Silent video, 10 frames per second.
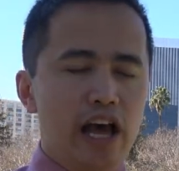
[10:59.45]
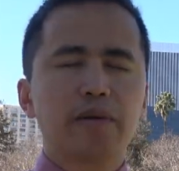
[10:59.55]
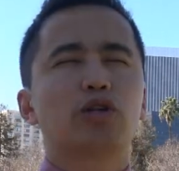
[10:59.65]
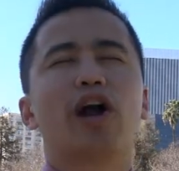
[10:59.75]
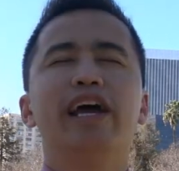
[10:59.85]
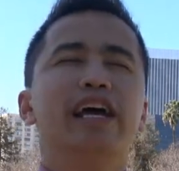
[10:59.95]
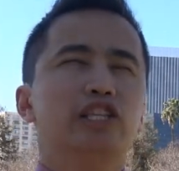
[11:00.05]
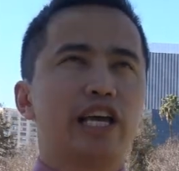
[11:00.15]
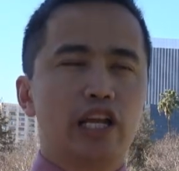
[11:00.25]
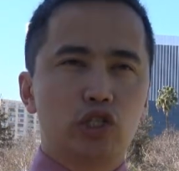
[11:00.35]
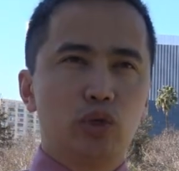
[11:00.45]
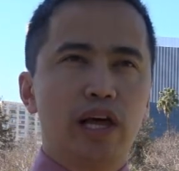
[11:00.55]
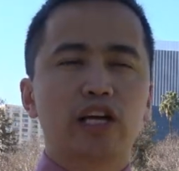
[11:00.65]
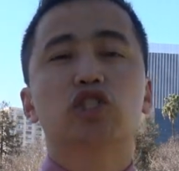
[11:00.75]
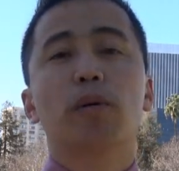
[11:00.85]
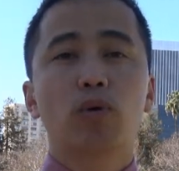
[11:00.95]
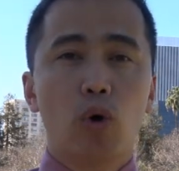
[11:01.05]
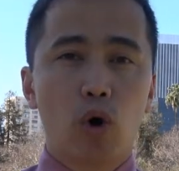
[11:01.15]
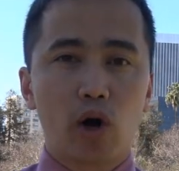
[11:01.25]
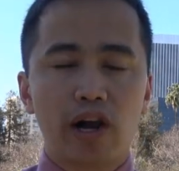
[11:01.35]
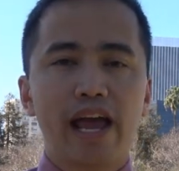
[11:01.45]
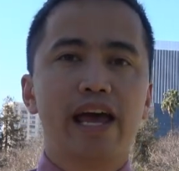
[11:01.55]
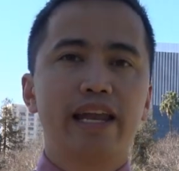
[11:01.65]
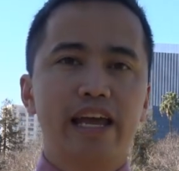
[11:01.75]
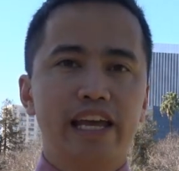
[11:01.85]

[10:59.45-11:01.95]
I'm sorry to get into like a drum corps and a